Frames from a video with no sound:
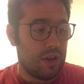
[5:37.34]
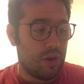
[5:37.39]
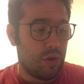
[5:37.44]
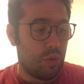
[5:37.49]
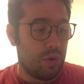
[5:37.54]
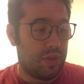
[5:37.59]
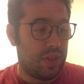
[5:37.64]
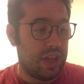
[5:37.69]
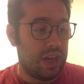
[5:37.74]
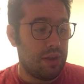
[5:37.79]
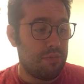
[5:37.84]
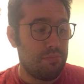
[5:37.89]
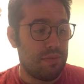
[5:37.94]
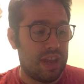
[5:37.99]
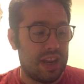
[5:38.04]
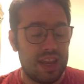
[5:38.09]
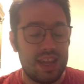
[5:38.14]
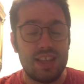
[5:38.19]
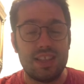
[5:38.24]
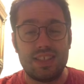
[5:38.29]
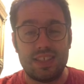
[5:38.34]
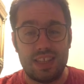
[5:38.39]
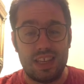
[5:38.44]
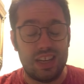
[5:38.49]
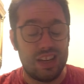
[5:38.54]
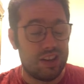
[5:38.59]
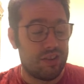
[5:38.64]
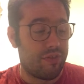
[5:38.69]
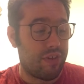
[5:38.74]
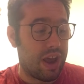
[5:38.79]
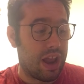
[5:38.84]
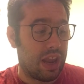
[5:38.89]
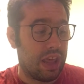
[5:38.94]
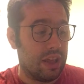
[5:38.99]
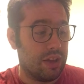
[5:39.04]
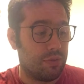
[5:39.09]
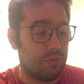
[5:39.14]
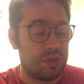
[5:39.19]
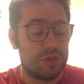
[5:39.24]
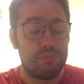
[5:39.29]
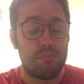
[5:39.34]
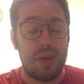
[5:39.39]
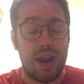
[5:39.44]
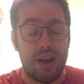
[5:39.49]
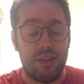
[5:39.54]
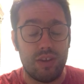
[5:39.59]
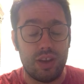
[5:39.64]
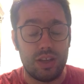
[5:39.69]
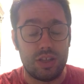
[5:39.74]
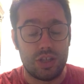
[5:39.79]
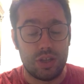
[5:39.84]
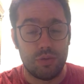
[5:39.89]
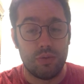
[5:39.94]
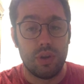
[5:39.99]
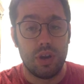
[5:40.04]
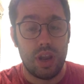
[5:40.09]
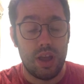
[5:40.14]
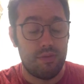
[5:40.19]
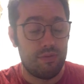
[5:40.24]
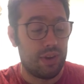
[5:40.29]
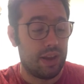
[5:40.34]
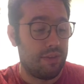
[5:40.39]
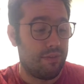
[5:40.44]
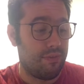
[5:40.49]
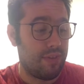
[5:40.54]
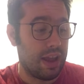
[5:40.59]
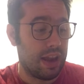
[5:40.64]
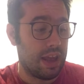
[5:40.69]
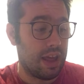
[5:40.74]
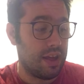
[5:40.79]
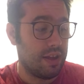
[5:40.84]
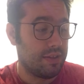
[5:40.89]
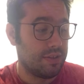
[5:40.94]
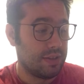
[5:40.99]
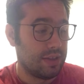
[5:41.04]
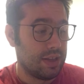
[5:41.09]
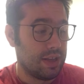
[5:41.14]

Within a minute, Cinderella was married to a lovely fella,